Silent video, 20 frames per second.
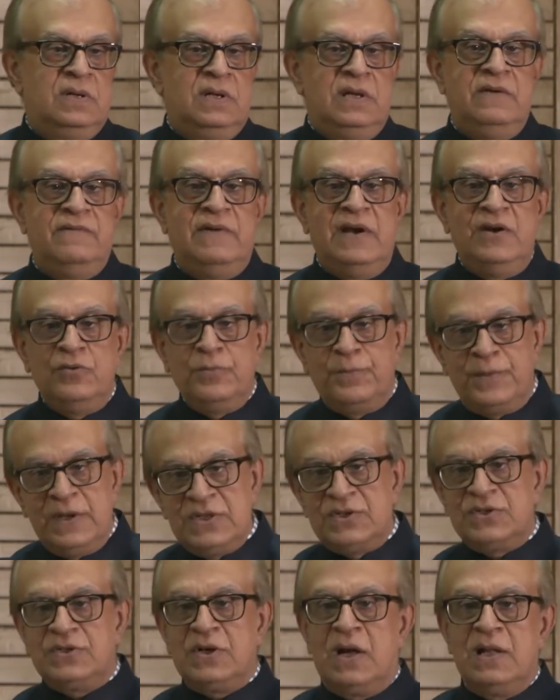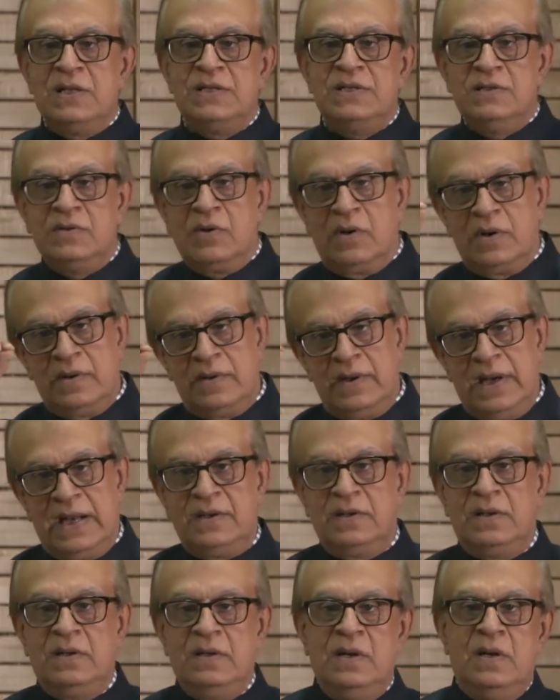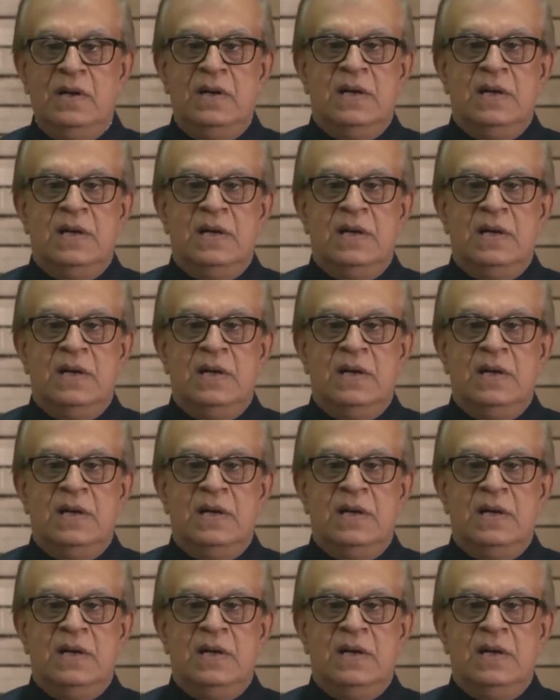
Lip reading: He went to Prince Charles, he got a letter